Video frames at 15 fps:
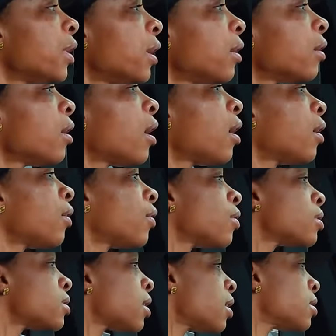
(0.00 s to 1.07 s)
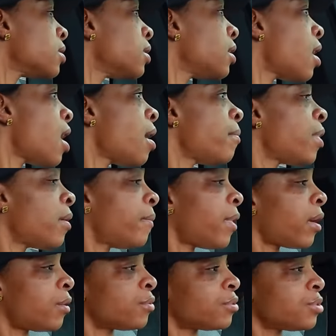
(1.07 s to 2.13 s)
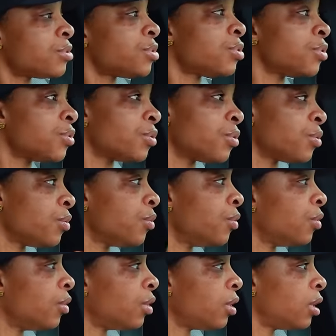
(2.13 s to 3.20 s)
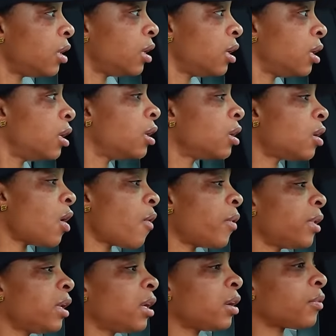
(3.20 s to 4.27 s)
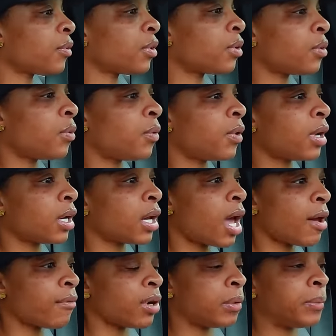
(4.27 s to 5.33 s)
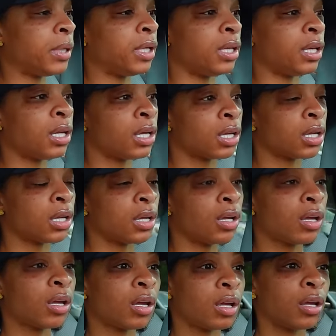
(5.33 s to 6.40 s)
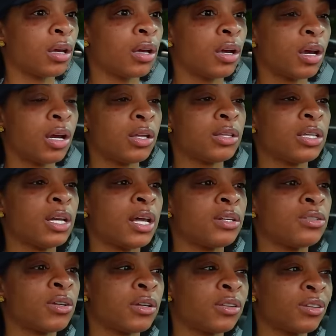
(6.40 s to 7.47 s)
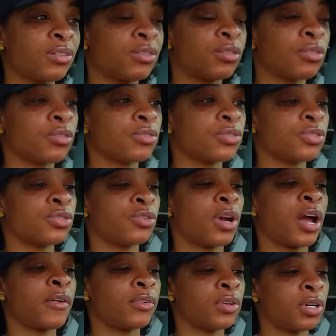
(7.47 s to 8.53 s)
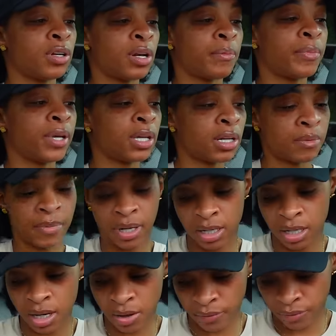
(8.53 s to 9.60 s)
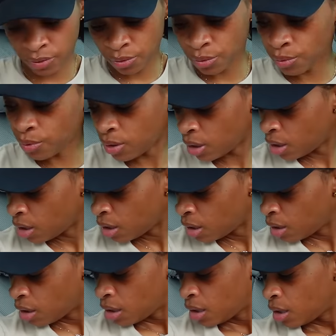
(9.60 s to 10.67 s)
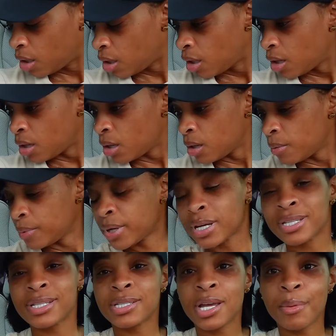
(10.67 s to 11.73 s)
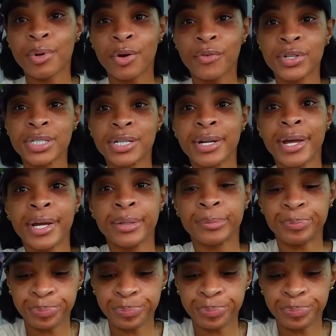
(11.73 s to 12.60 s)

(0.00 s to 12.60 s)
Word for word: here at Girl Scouts and I'm about to go in here real quick, have our meeting, and then I do have to go to the grocery store after, and I'm picking up my nephew because he's coming over today.